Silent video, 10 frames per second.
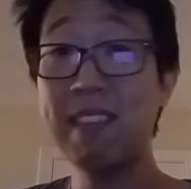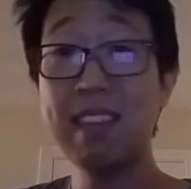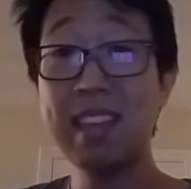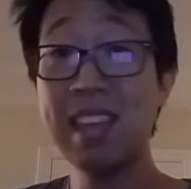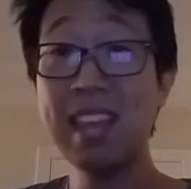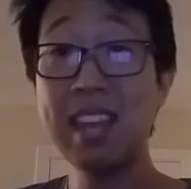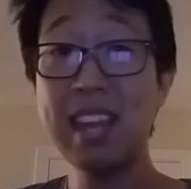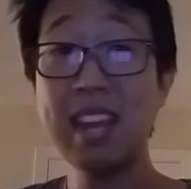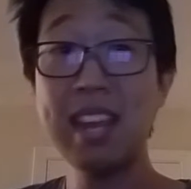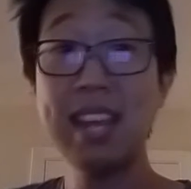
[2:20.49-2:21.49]

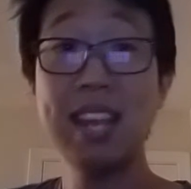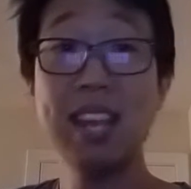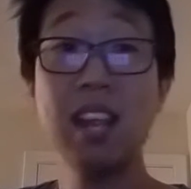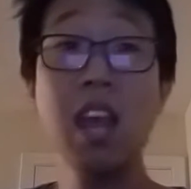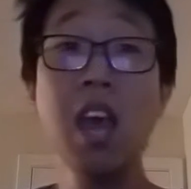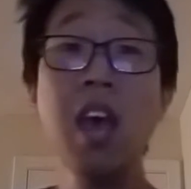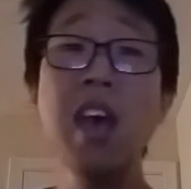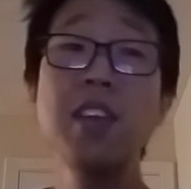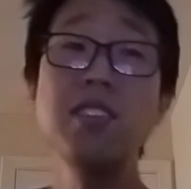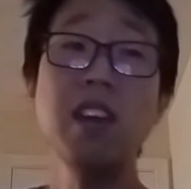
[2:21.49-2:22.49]

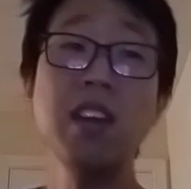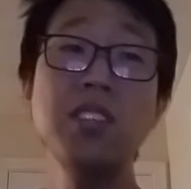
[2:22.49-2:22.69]
thing You're